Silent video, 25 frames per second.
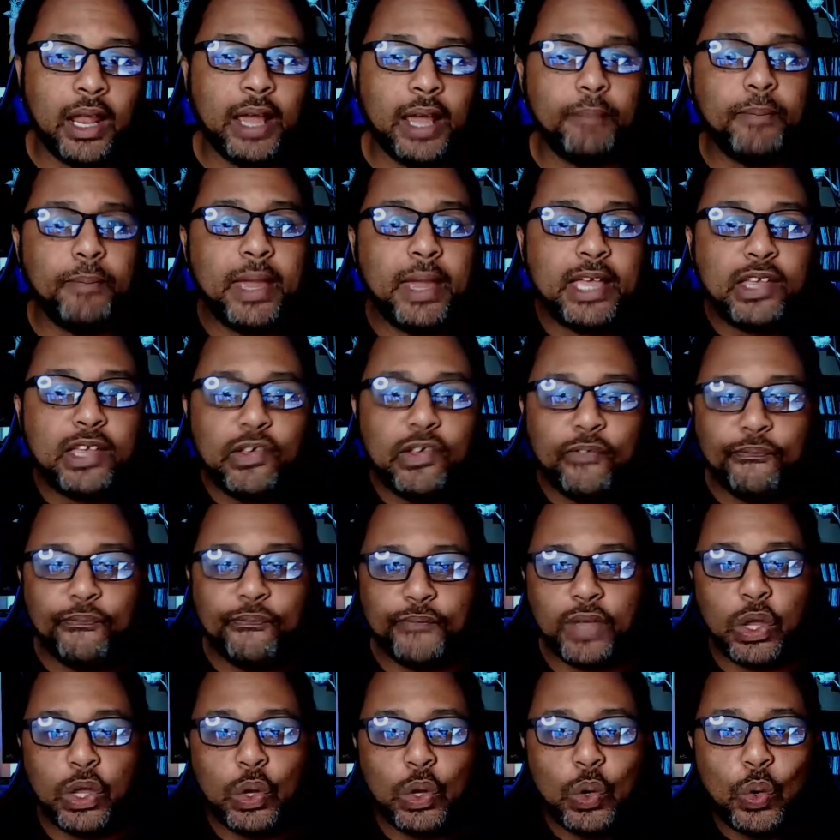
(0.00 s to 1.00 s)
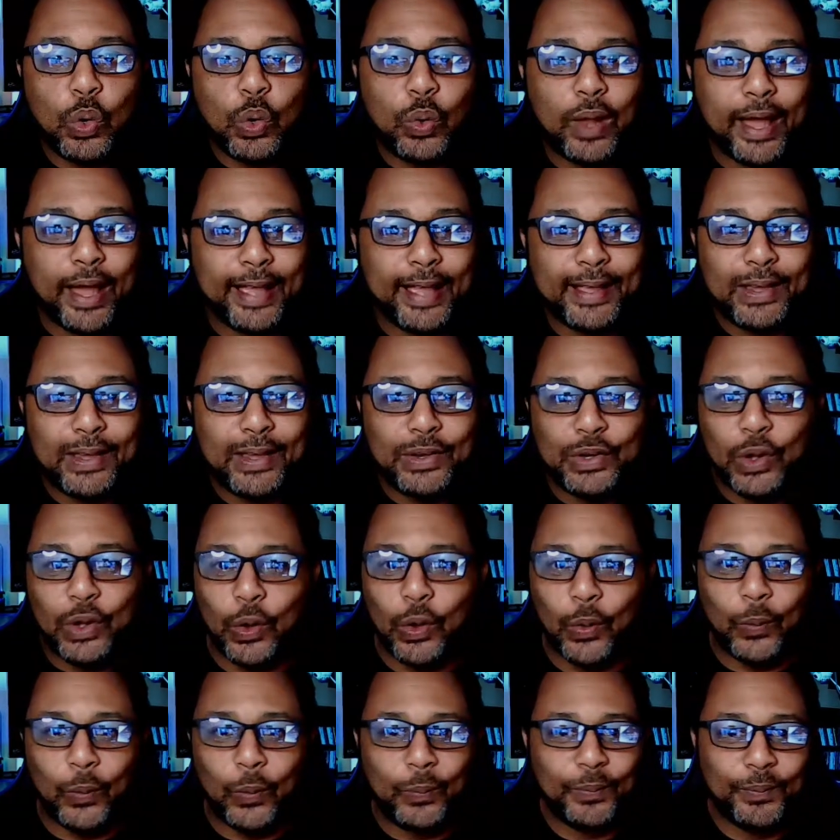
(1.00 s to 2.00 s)
make you feel like, you
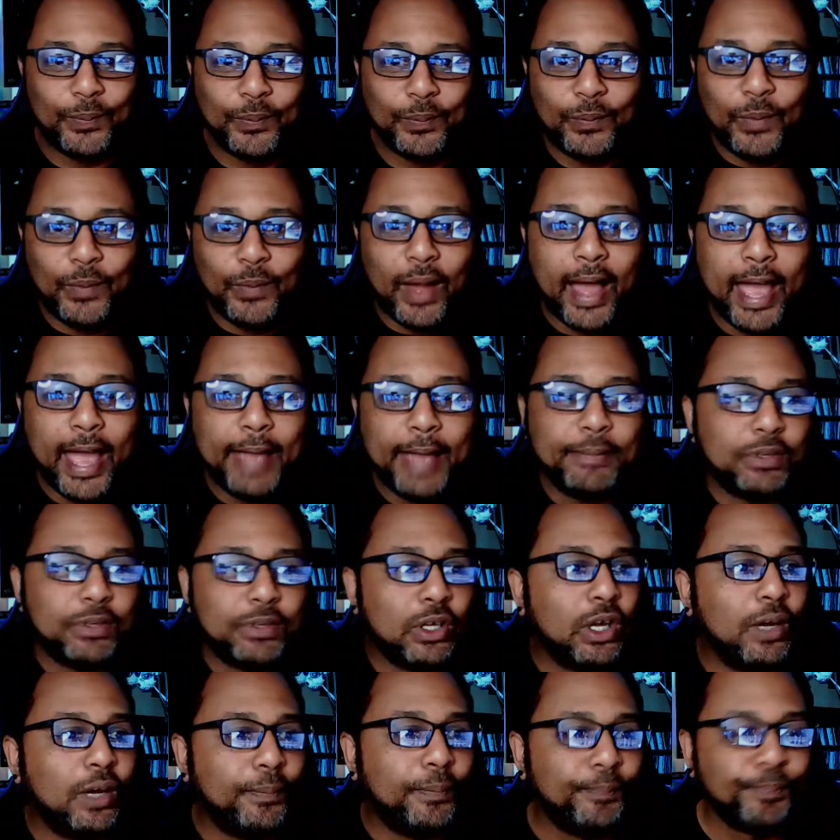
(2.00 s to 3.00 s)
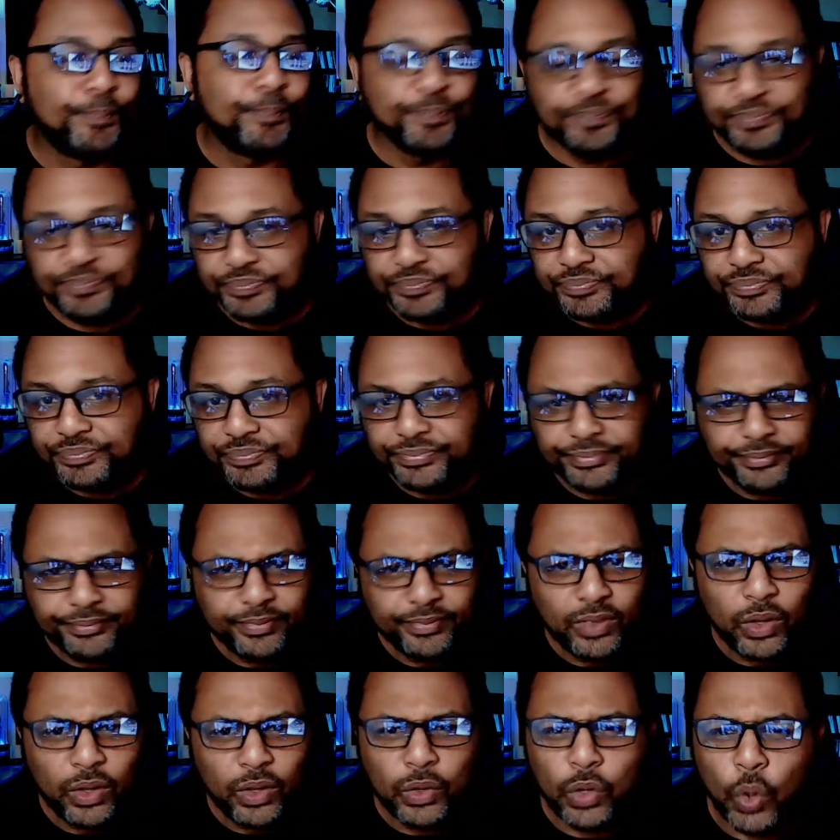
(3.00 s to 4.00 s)
know, hyped up,
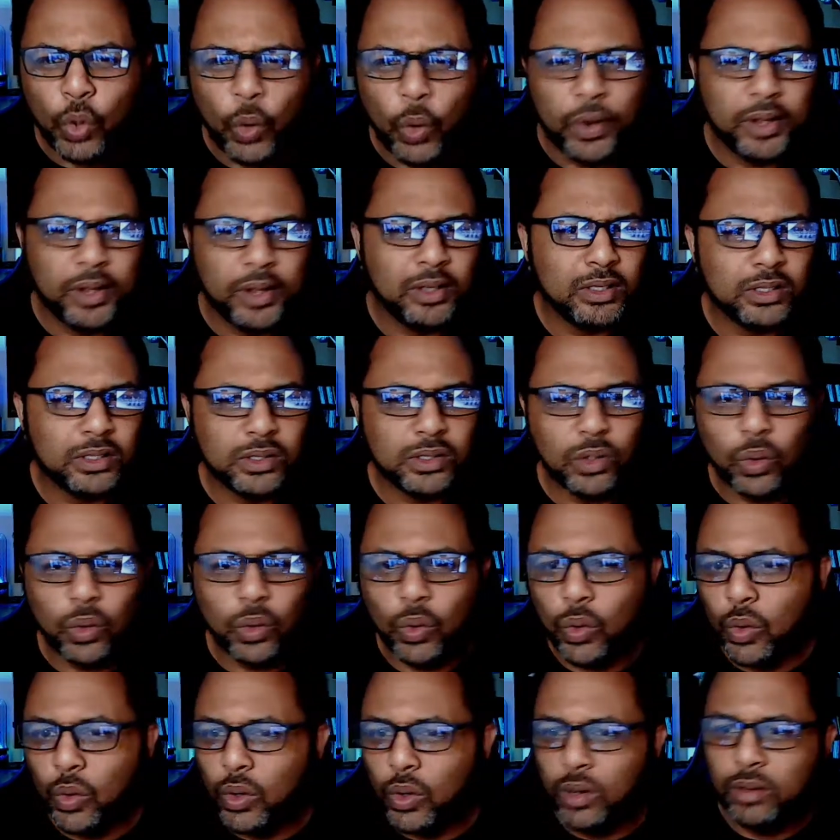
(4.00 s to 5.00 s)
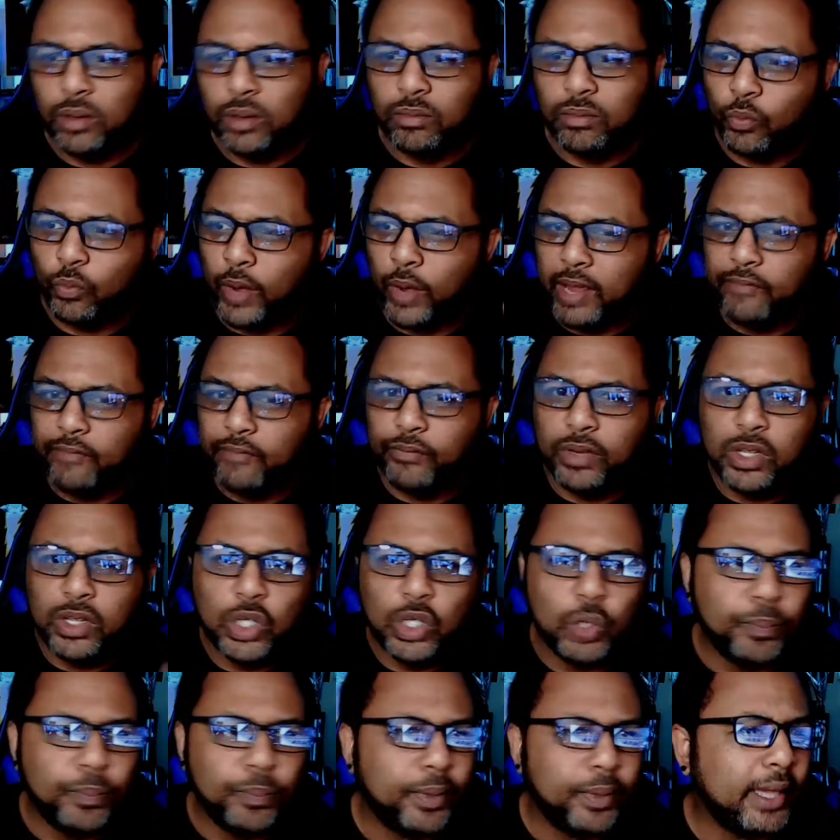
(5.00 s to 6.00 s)
going in the store, waiting for the
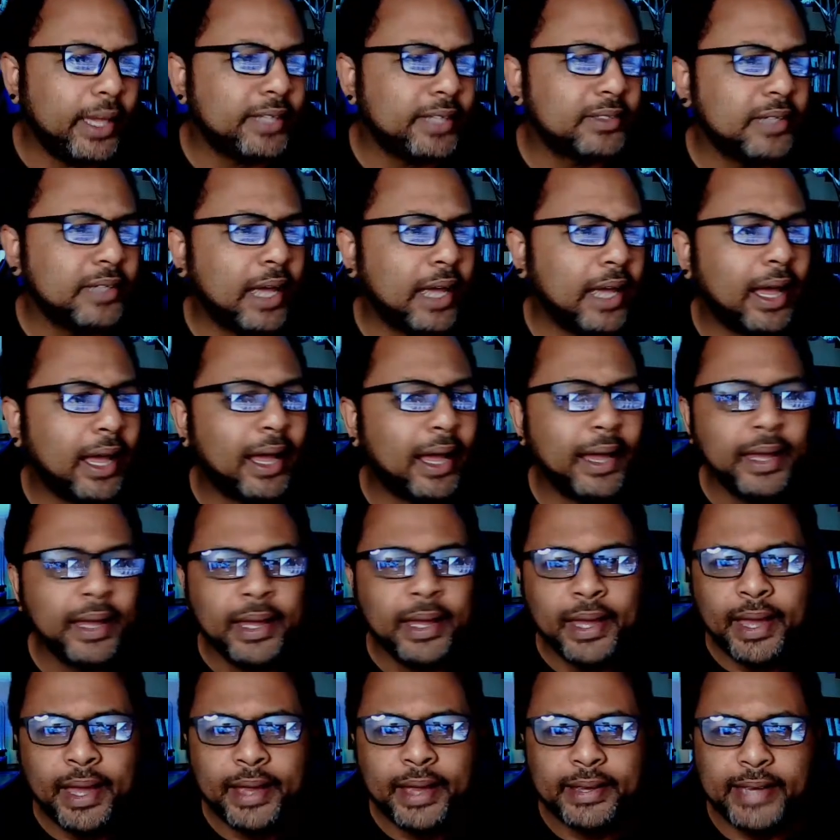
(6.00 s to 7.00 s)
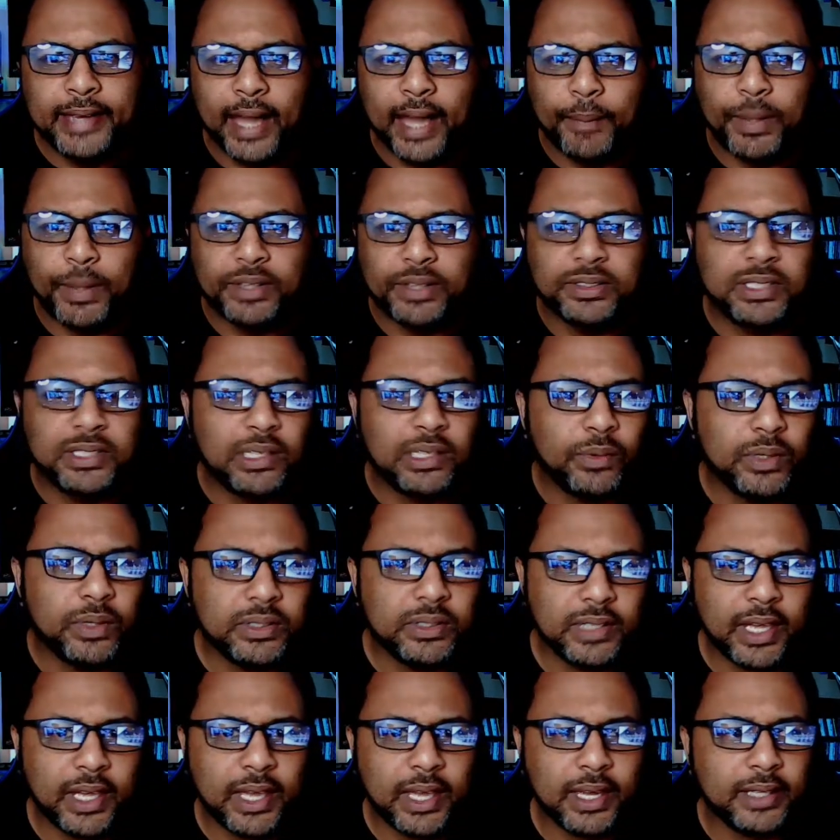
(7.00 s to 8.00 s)
UPS guy, got my Series
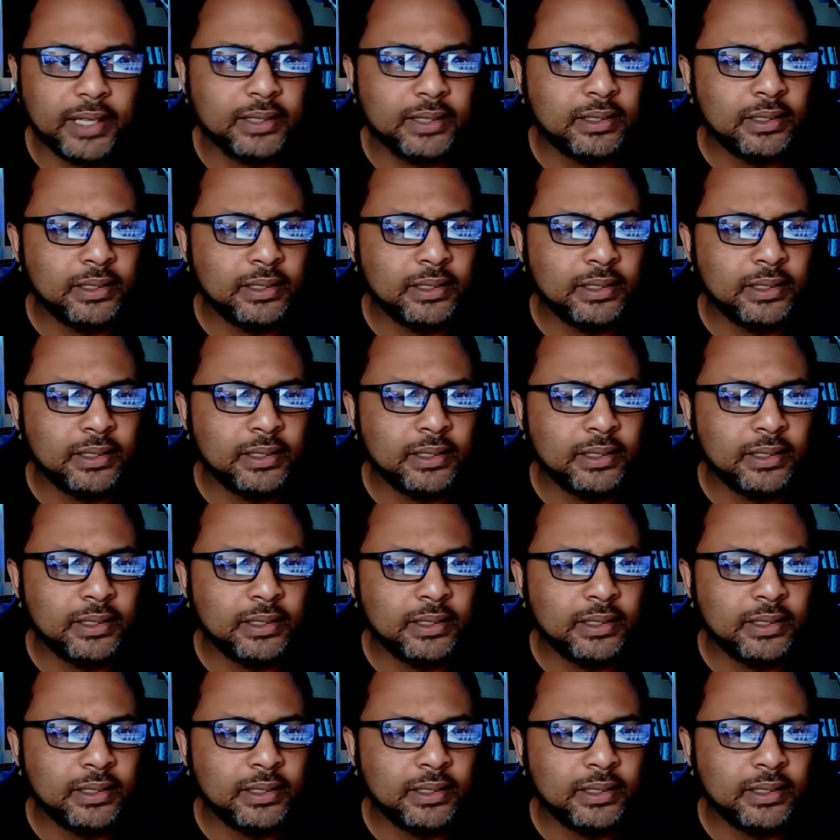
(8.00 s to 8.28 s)
X,